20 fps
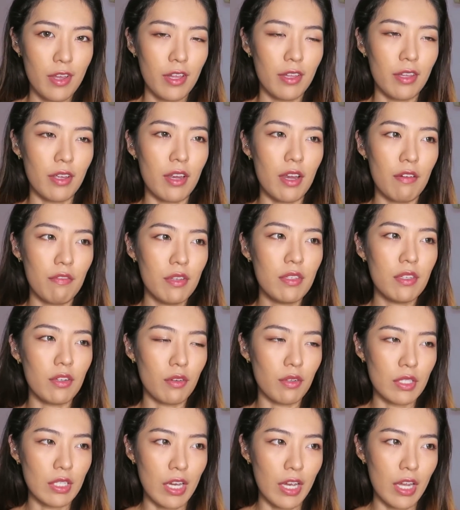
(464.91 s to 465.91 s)
Like every
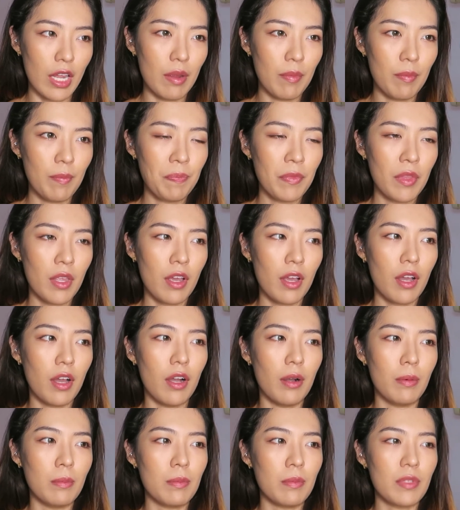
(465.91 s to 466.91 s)
single time,
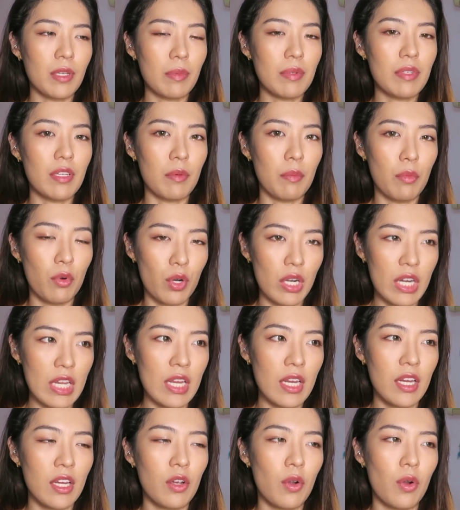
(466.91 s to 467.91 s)
sometimes in the
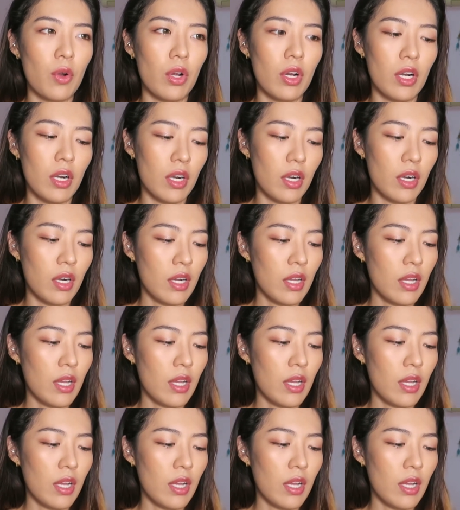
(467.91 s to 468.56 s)
morning or